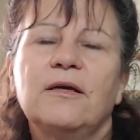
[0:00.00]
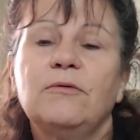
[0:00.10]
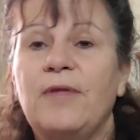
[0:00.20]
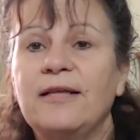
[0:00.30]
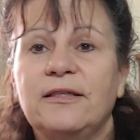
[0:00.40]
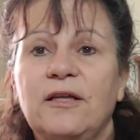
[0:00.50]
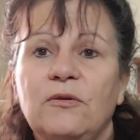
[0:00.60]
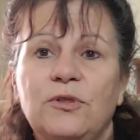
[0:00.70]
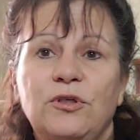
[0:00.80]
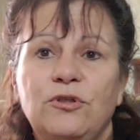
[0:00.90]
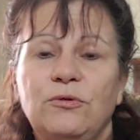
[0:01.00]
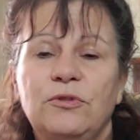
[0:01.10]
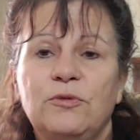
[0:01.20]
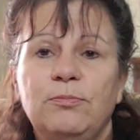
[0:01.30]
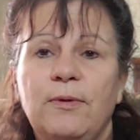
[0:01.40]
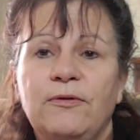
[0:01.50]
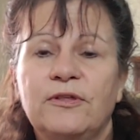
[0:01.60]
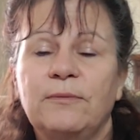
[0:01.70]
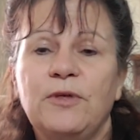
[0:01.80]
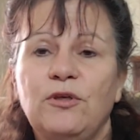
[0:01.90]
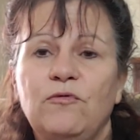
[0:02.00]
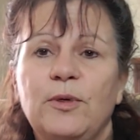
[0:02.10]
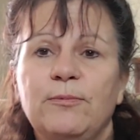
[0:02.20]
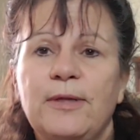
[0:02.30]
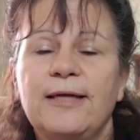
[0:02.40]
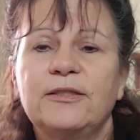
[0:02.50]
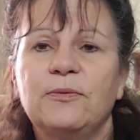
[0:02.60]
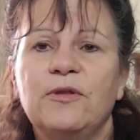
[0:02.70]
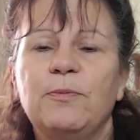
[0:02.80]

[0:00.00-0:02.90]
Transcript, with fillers: that's another one you can do is something you've been blessed with,